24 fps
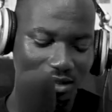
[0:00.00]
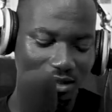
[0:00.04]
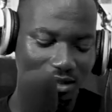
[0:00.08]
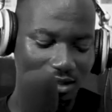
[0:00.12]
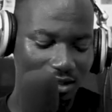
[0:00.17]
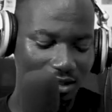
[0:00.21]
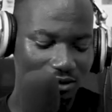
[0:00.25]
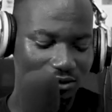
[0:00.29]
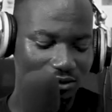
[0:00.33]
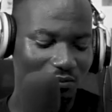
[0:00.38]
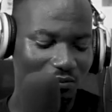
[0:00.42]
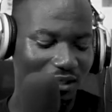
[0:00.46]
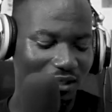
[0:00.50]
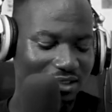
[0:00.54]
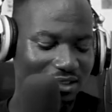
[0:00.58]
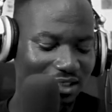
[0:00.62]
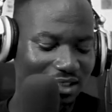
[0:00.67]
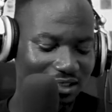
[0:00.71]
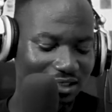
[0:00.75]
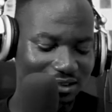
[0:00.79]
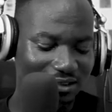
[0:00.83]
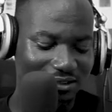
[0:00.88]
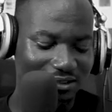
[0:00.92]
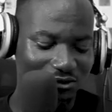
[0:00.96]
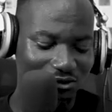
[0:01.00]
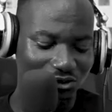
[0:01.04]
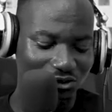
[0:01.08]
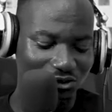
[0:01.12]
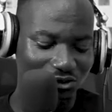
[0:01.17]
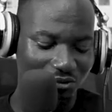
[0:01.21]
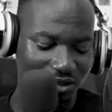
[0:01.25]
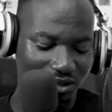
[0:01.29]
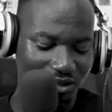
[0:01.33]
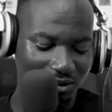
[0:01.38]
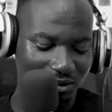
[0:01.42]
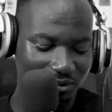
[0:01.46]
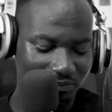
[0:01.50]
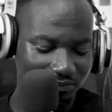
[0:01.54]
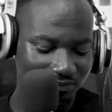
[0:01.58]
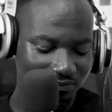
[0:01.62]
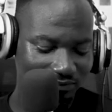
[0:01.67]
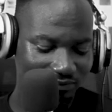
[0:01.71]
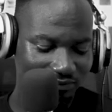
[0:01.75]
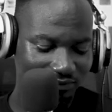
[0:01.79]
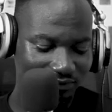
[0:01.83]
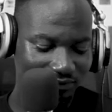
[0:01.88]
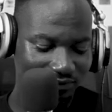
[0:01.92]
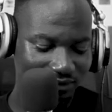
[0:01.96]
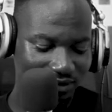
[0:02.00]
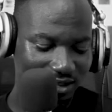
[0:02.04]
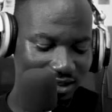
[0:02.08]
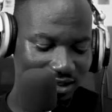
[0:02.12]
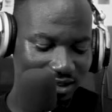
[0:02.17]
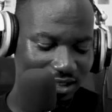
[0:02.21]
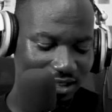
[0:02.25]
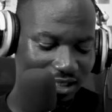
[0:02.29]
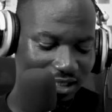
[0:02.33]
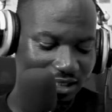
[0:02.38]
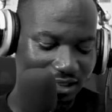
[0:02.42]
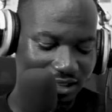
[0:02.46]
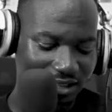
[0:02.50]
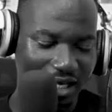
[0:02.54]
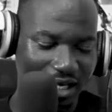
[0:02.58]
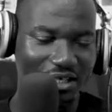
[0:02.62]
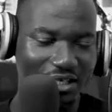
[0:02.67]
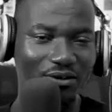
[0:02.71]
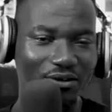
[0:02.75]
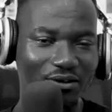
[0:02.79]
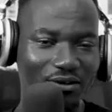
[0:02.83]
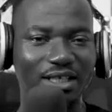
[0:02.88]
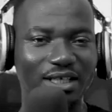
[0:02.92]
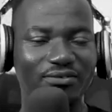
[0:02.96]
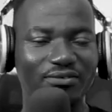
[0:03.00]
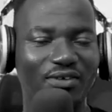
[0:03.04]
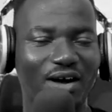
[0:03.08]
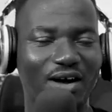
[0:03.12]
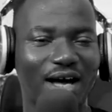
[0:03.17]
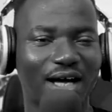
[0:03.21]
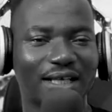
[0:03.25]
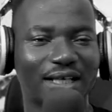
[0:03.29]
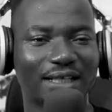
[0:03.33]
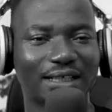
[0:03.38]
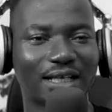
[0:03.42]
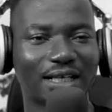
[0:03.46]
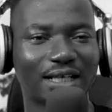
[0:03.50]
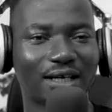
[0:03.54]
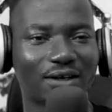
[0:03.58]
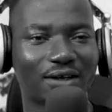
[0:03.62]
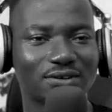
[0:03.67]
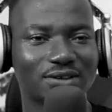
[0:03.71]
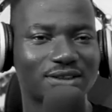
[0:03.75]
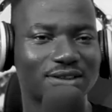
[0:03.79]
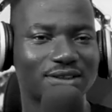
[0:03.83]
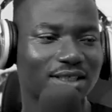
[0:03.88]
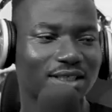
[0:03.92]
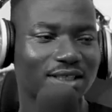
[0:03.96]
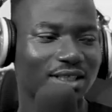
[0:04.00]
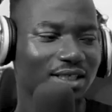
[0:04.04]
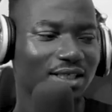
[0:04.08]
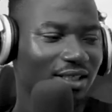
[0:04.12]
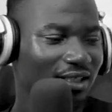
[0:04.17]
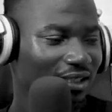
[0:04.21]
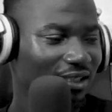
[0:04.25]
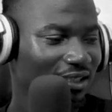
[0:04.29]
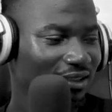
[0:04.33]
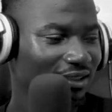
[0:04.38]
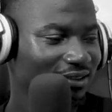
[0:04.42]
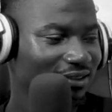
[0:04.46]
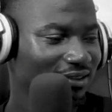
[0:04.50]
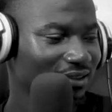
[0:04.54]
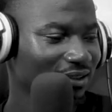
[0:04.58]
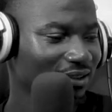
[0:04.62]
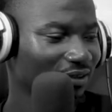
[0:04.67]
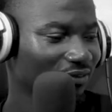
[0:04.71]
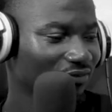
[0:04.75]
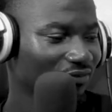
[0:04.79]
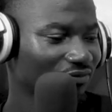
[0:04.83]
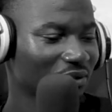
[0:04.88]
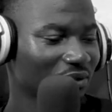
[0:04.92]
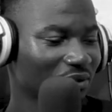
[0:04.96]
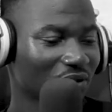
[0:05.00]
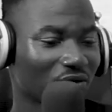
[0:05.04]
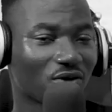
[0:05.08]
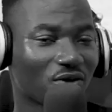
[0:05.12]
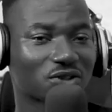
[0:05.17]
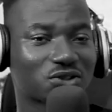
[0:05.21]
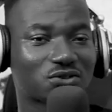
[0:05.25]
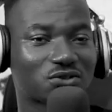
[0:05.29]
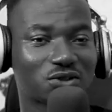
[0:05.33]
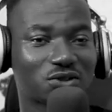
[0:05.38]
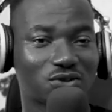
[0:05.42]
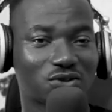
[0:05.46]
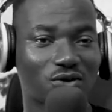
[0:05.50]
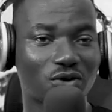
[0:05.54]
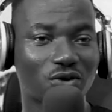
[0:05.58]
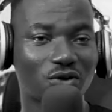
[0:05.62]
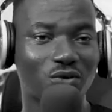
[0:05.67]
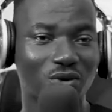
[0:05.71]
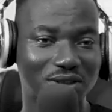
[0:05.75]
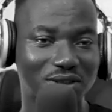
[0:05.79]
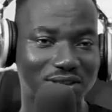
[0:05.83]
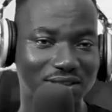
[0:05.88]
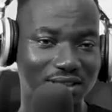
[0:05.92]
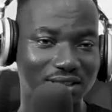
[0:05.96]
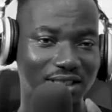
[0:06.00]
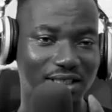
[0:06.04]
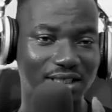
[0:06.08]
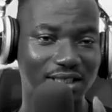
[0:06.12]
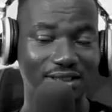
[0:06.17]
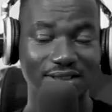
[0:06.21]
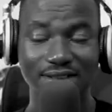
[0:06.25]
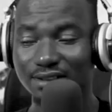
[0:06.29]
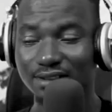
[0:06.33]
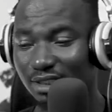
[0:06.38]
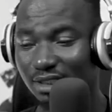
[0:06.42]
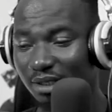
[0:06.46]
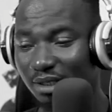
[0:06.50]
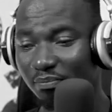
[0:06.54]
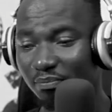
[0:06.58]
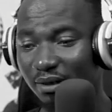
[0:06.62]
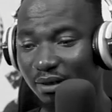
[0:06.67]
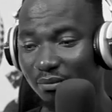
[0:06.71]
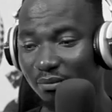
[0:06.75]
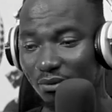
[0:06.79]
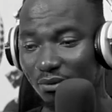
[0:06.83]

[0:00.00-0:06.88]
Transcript: So, my dear, listen to me. A lion never announces itself because we know what he's capable